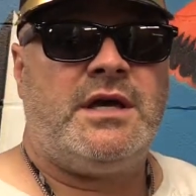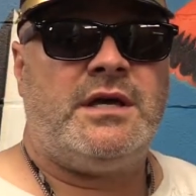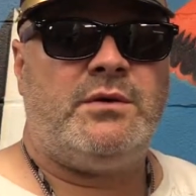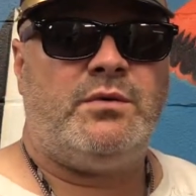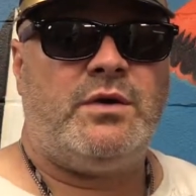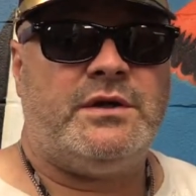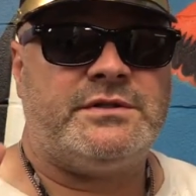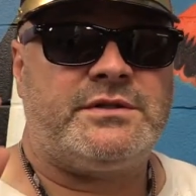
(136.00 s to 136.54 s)

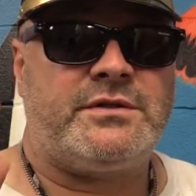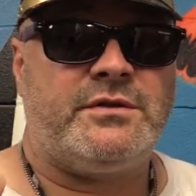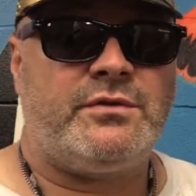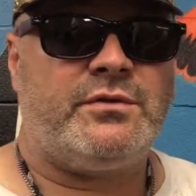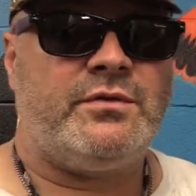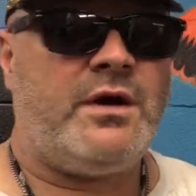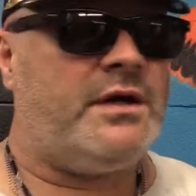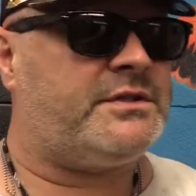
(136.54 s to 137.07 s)
It was
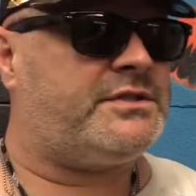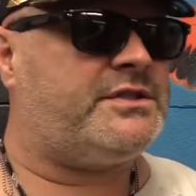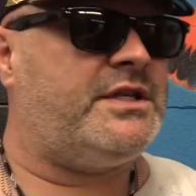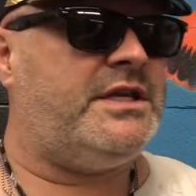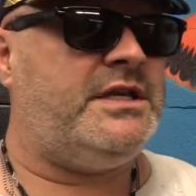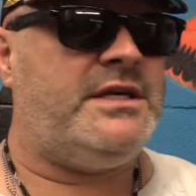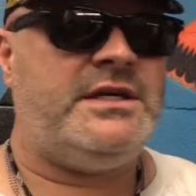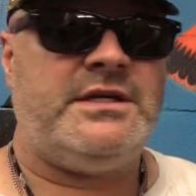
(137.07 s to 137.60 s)
the
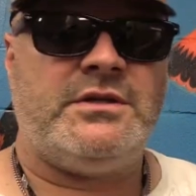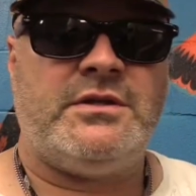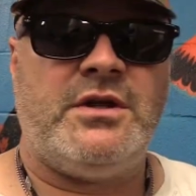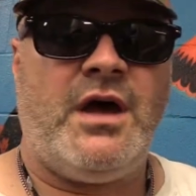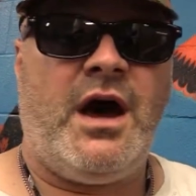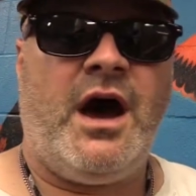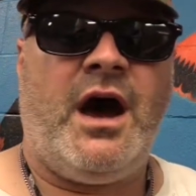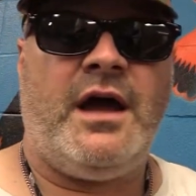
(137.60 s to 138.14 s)
rusty
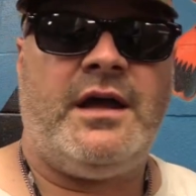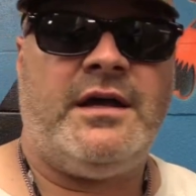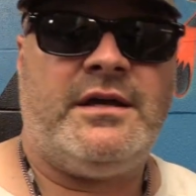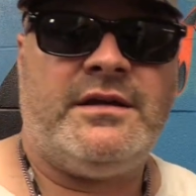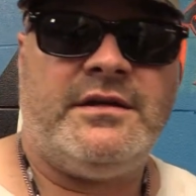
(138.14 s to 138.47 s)
knife.